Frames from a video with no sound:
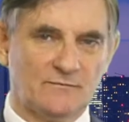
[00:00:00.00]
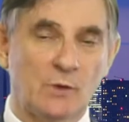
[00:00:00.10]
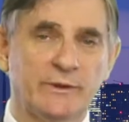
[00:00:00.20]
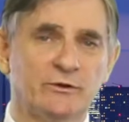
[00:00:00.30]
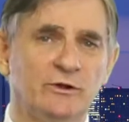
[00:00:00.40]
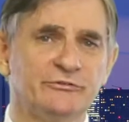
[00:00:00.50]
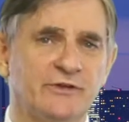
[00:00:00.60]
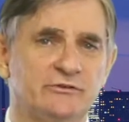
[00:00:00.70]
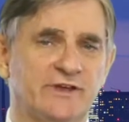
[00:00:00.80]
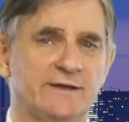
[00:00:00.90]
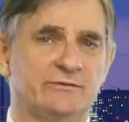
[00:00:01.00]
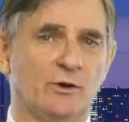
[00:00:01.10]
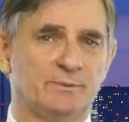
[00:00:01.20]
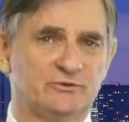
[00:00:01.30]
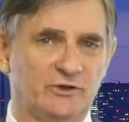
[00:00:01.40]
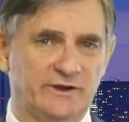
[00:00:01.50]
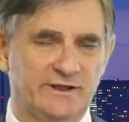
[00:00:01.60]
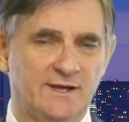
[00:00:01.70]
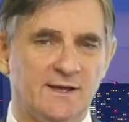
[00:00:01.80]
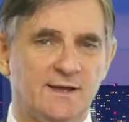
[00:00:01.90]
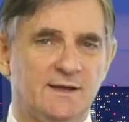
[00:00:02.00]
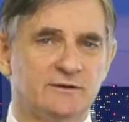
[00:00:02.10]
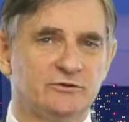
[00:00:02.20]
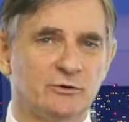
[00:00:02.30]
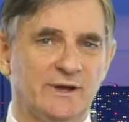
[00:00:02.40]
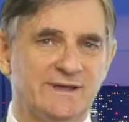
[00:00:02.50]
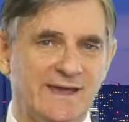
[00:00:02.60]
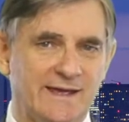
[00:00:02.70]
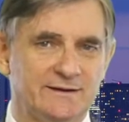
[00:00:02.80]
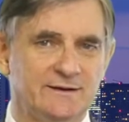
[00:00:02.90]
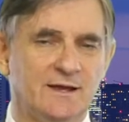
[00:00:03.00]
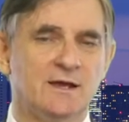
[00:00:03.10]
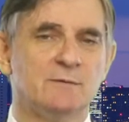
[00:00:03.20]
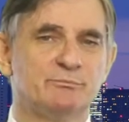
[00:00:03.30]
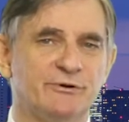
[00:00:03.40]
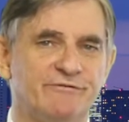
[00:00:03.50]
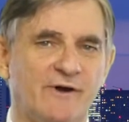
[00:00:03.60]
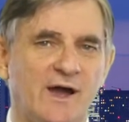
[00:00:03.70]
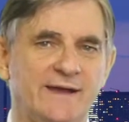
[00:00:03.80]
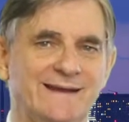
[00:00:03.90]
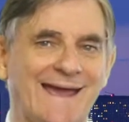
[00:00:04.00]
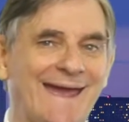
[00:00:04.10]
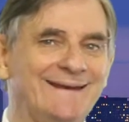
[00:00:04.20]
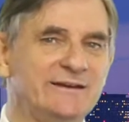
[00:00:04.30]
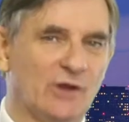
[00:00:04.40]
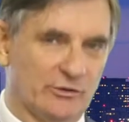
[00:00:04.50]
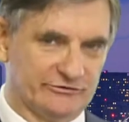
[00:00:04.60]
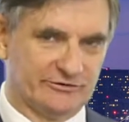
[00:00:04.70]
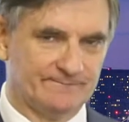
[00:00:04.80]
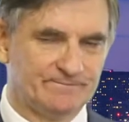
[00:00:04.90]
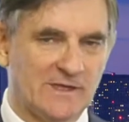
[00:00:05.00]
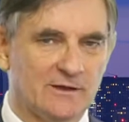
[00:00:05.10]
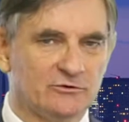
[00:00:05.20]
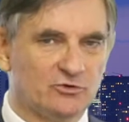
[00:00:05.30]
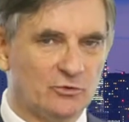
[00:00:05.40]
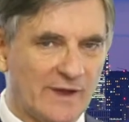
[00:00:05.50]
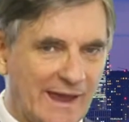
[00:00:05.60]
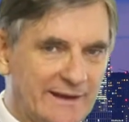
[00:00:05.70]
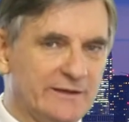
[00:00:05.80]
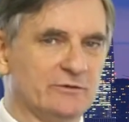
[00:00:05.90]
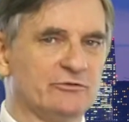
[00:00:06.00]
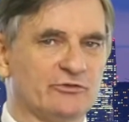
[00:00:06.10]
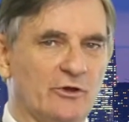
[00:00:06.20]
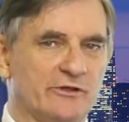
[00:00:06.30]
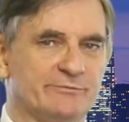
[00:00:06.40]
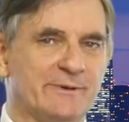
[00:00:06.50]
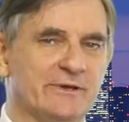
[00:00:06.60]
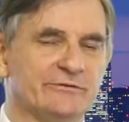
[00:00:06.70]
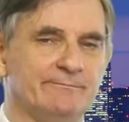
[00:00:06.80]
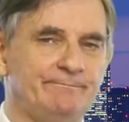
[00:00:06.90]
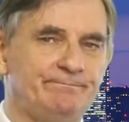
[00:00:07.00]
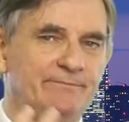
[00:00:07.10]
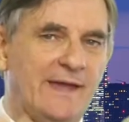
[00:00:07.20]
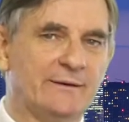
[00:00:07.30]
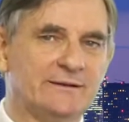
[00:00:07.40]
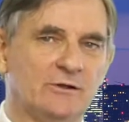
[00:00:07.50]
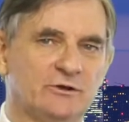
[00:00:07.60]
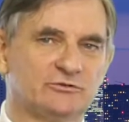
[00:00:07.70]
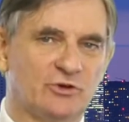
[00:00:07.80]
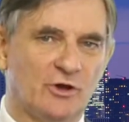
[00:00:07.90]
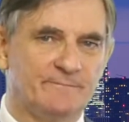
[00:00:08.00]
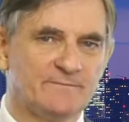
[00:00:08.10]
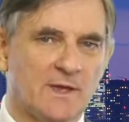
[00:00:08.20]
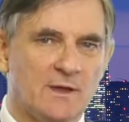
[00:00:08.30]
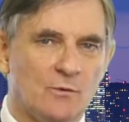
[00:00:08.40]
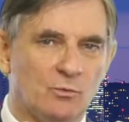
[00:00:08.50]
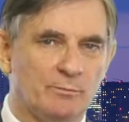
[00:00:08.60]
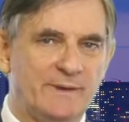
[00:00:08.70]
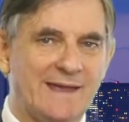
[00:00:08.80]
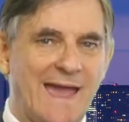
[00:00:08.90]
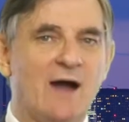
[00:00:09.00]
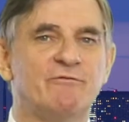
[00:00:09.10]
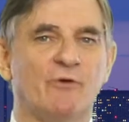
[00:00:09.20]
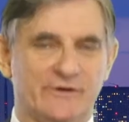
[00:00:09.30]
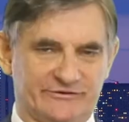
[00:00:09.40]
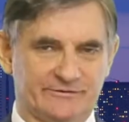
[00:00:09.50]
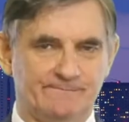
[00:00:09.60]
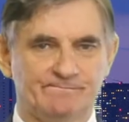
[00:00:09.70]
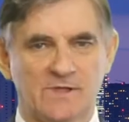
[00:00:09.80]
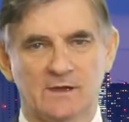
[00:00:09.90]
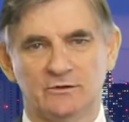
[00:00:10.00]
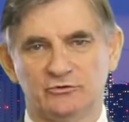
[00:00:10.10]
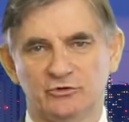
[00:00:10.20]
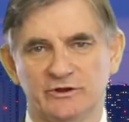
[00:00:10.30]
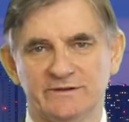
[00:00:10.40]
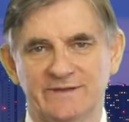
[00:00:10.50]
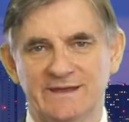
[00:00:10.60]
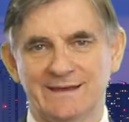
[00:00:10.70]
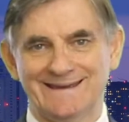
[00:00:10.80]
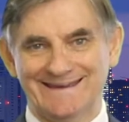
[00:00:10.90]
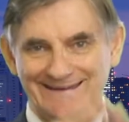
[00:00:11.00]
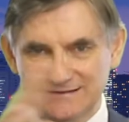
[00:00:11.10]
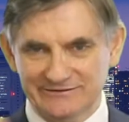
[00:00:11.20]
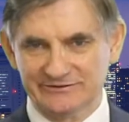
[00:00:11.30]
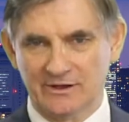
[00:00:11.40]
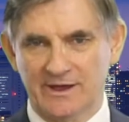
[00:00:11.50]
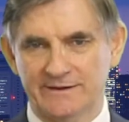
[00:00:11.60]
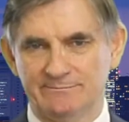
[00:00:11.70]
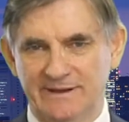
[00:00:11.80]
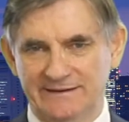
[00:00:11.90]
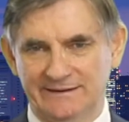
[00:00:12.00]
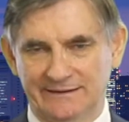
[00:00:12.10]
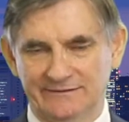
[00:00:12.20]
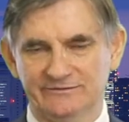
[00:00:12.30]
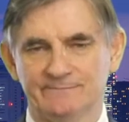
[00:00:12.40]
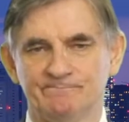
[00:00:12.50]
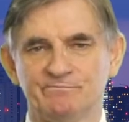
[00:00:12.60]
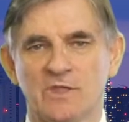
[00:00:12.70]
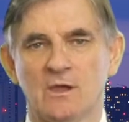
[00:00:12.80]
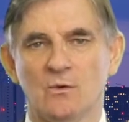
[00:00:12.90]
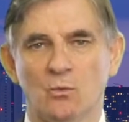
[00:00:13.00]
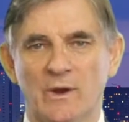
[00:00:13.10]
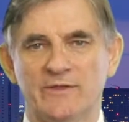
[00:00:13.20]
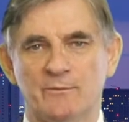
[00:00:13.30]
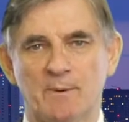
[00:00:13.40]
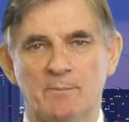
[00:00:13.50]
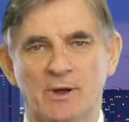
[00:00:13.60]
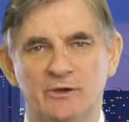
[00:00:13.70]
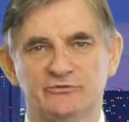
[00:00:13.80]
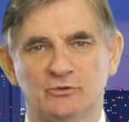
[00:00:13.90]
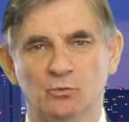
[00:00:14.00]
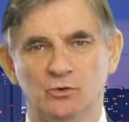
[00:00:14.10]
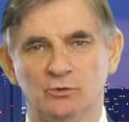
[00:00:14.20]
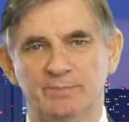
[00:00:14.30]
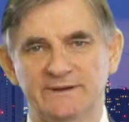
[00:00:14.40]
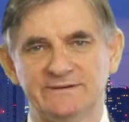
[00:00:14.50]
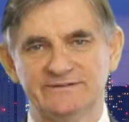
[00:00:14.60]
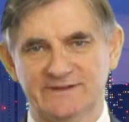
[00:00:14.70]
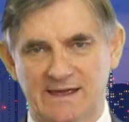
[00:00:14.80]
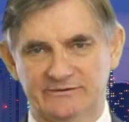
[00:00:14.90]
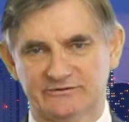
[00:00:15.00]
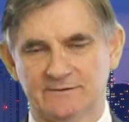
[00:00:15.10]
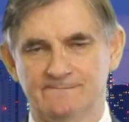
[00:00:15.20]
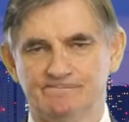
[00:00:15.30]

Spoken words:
We can also take the opportunity to, again, provide antidotes to any concerns because our interlocutor will be our voice during the inside meetings where the proposal will be discussed.